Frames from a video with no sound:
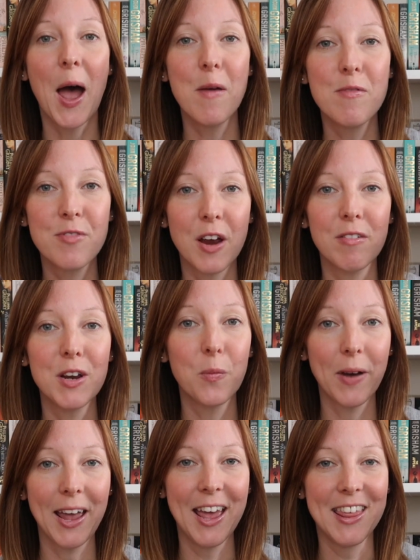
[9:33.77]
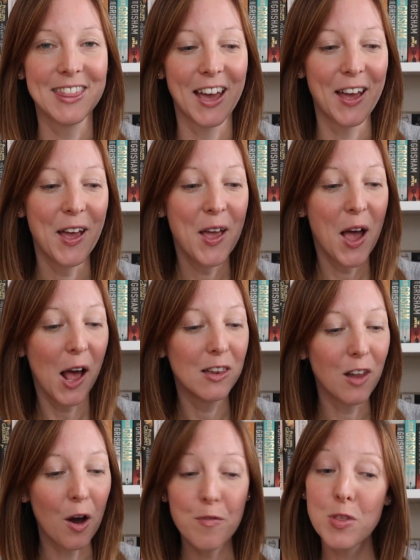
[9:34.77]
I'm very aware that a
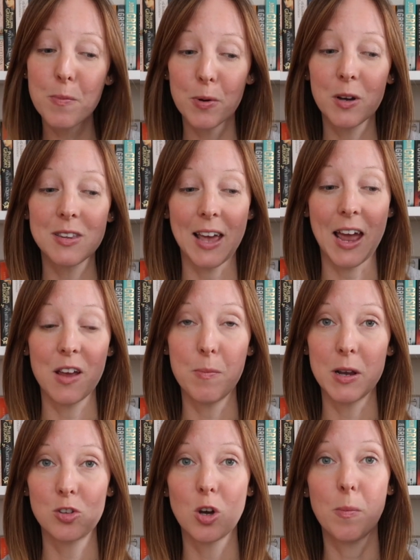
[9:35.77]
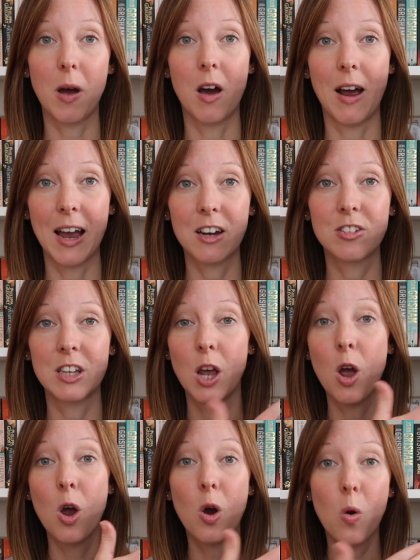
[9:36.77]
lot of the books that I have picked up are actually